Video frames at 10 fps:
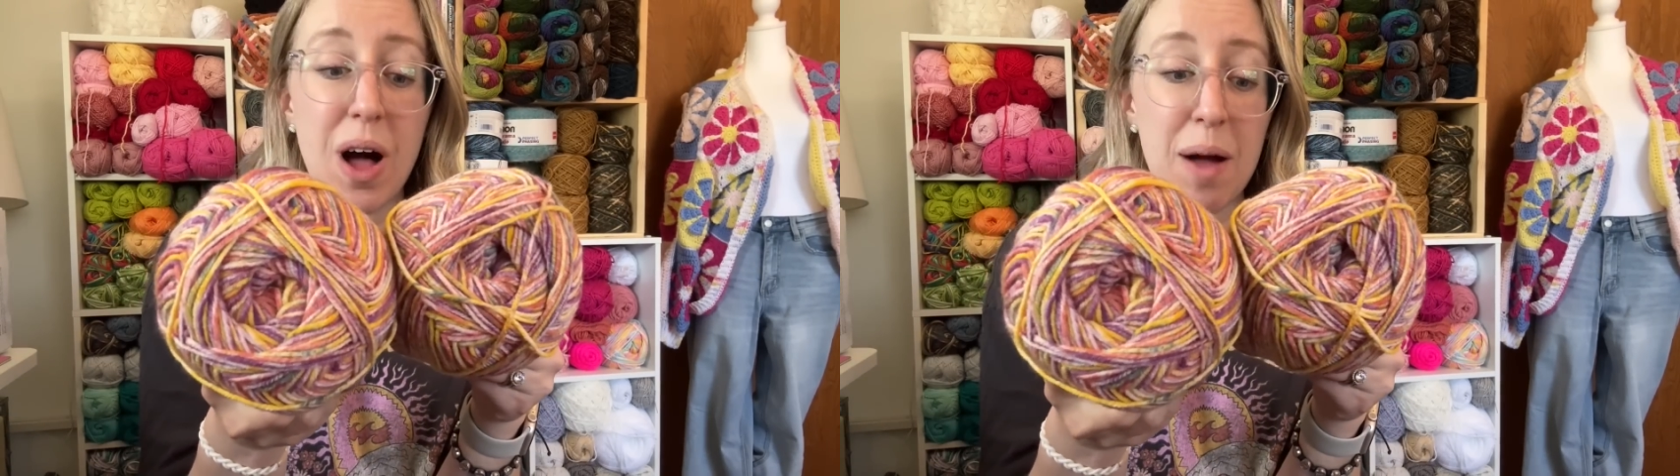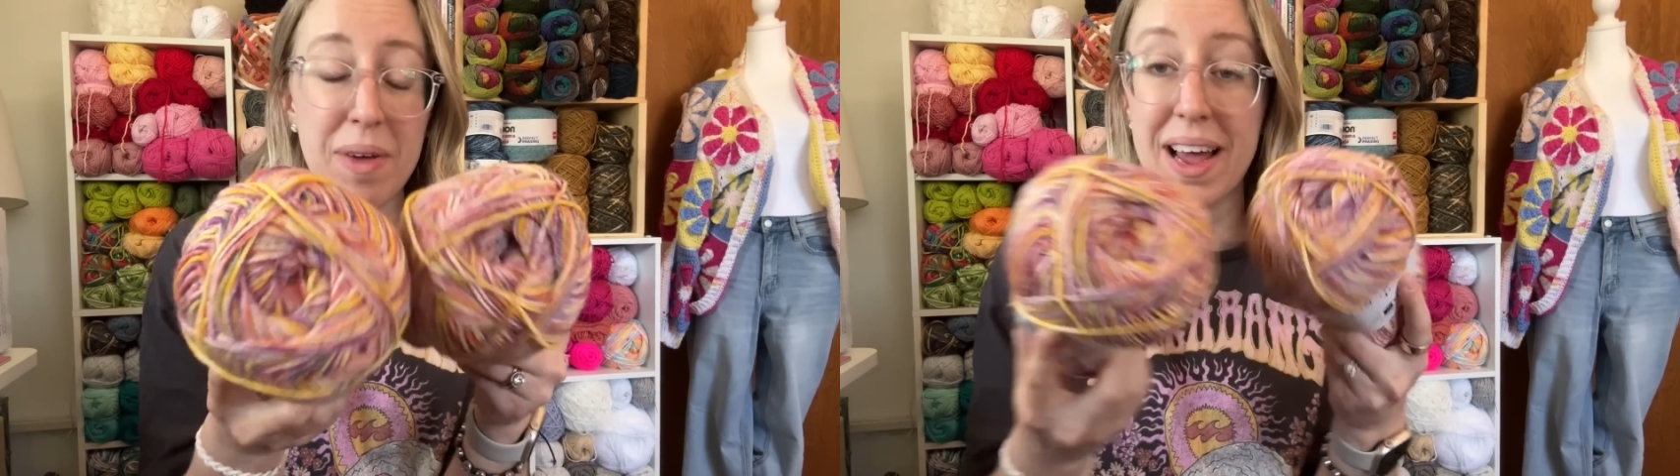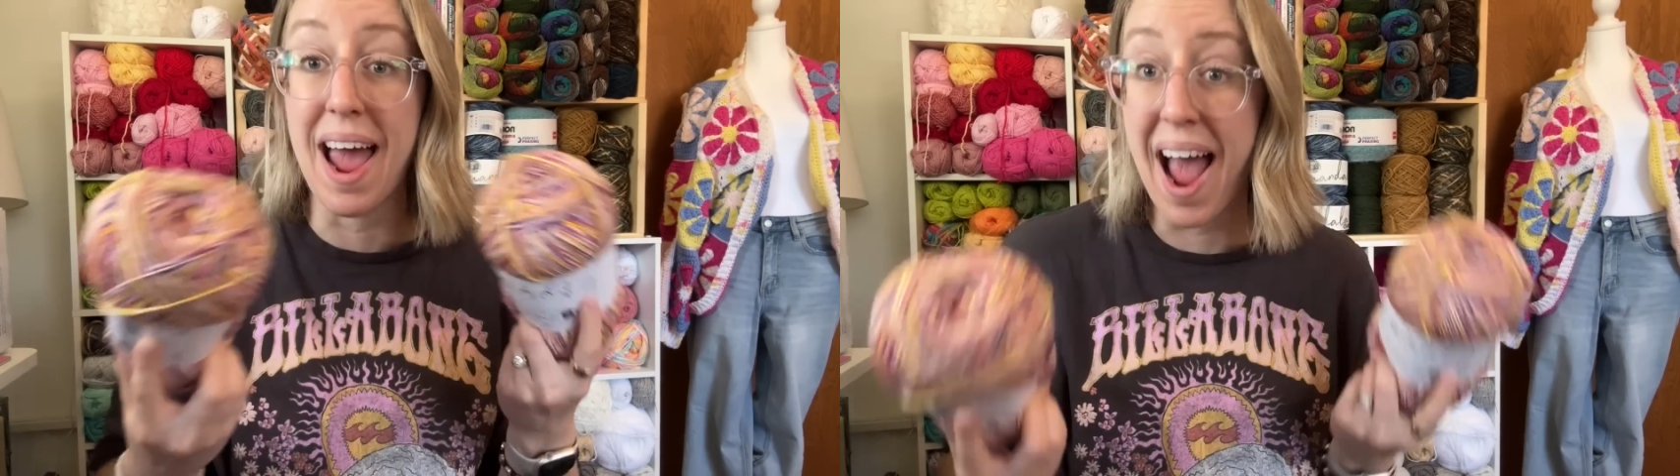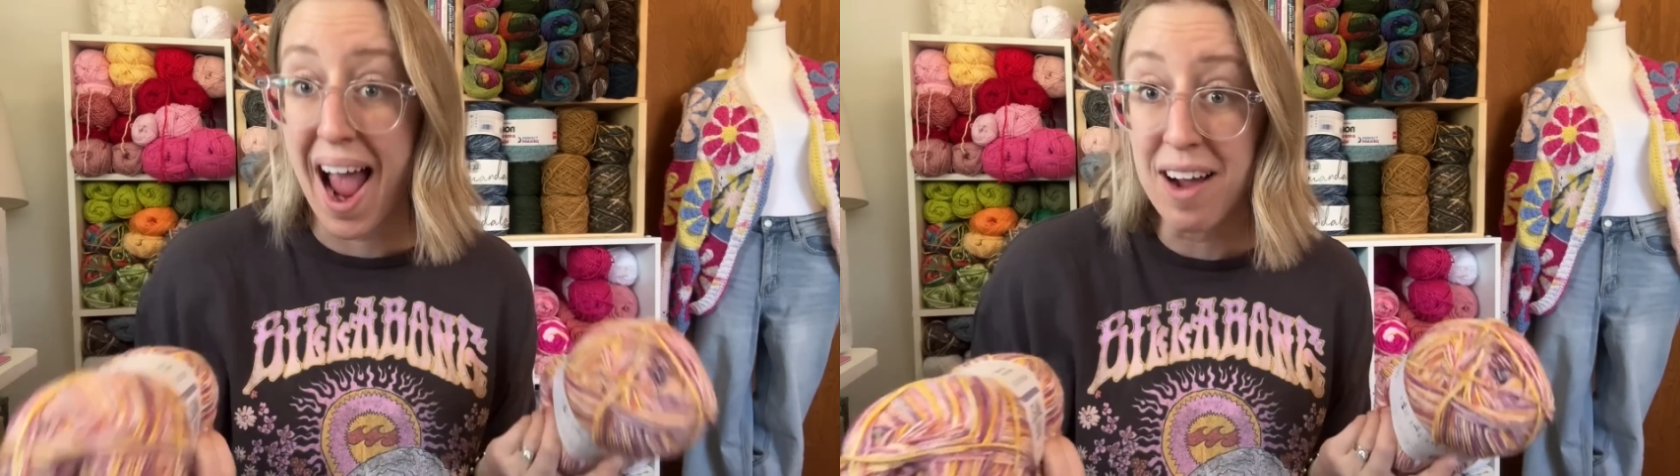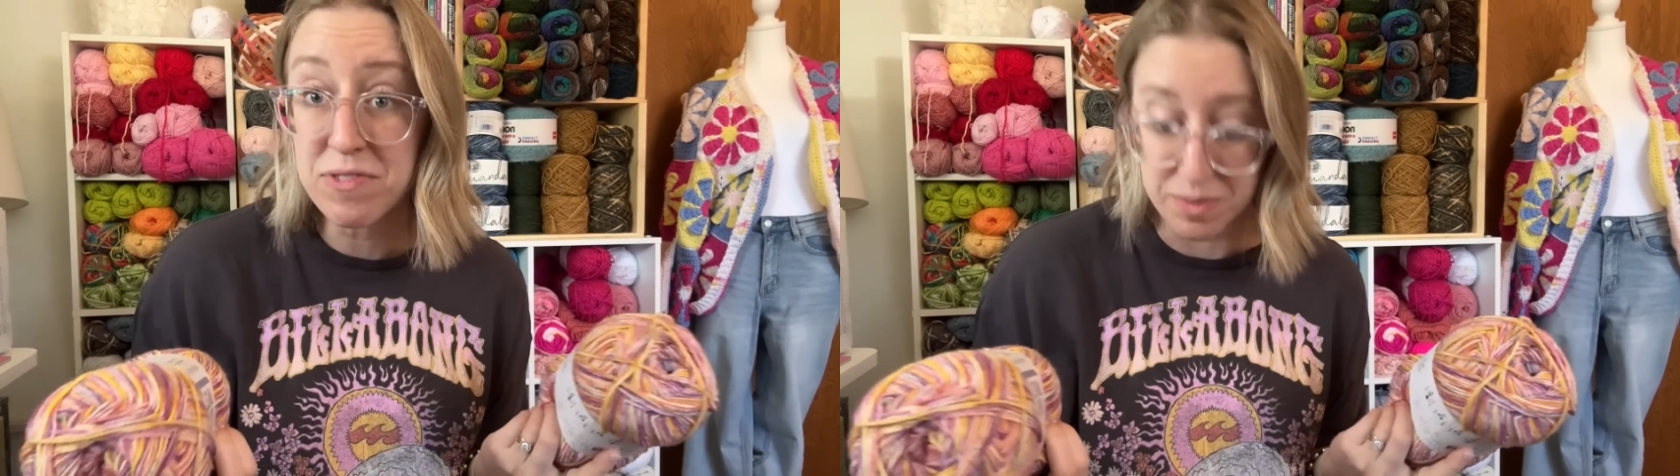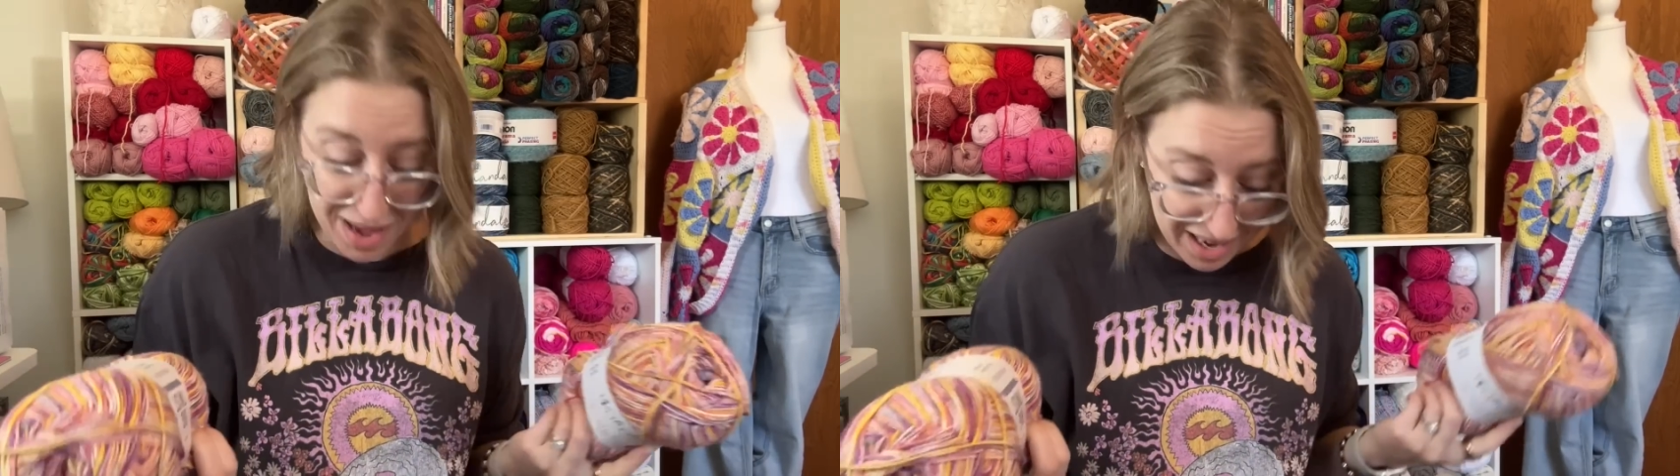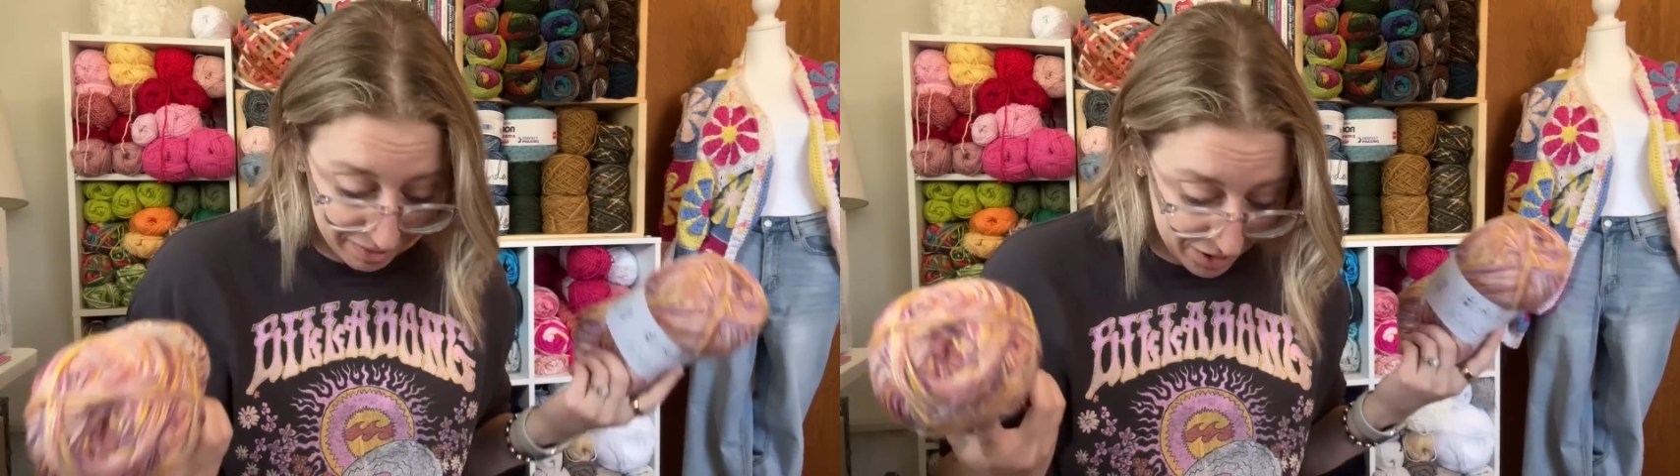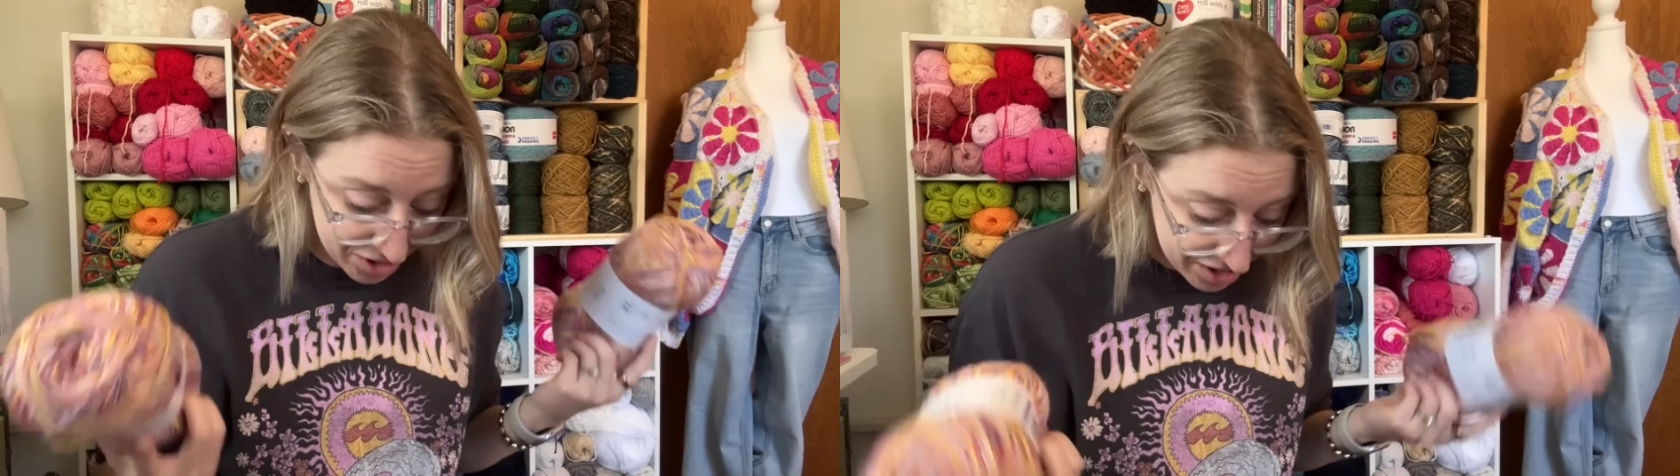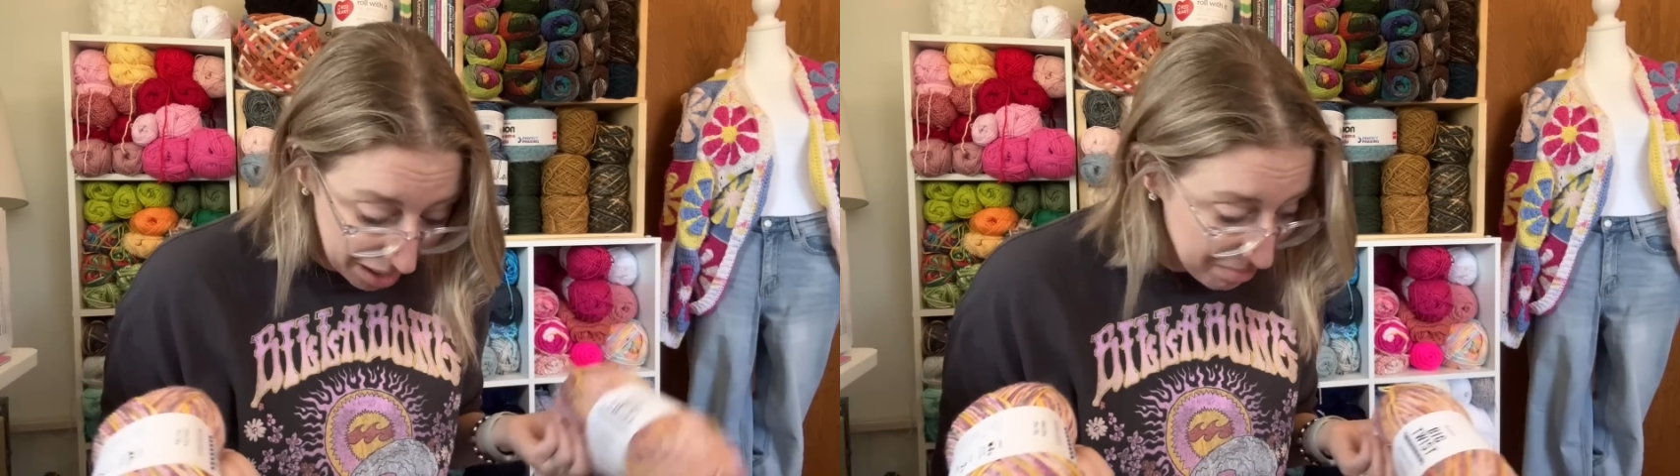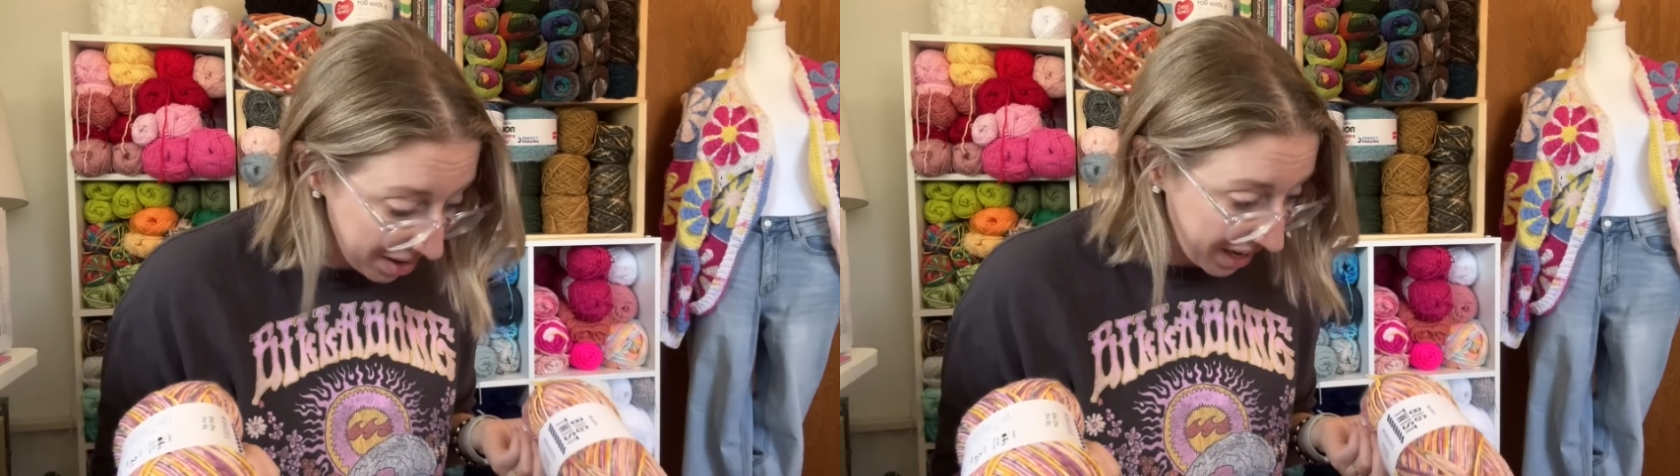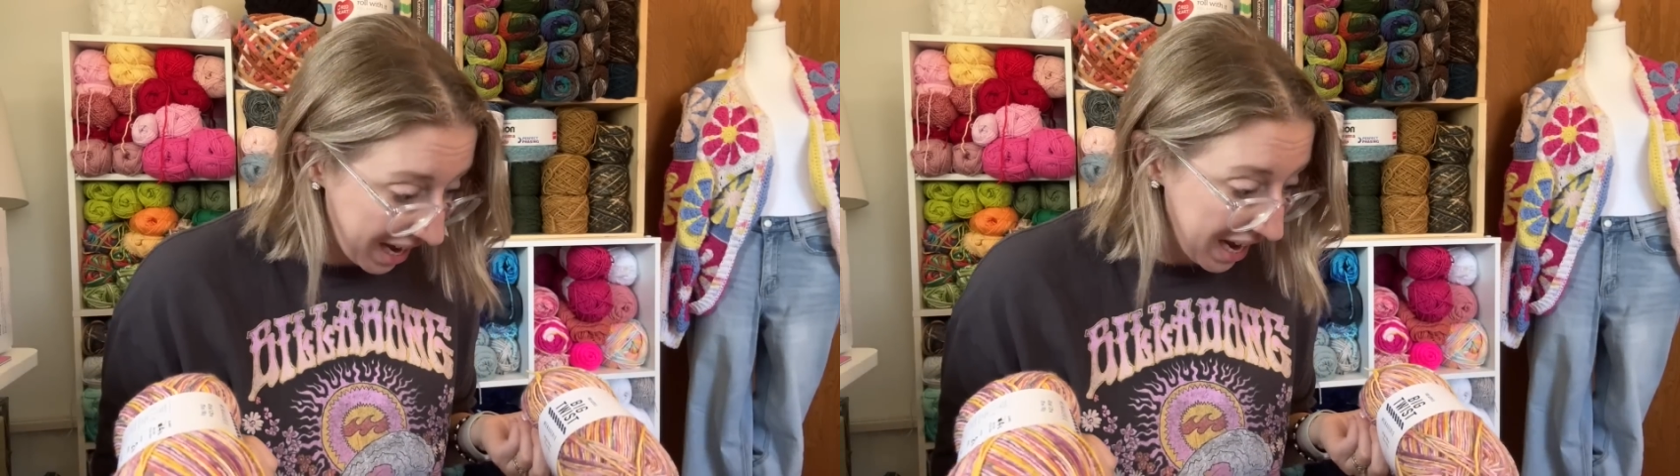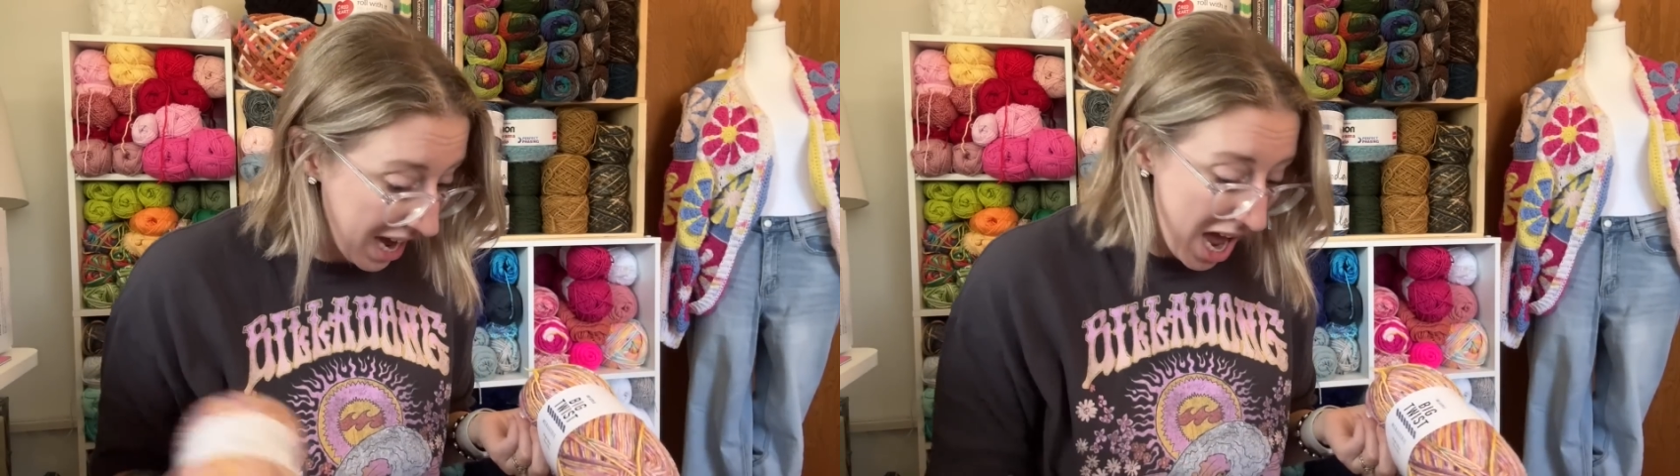I'm like, I have to make it for somebody.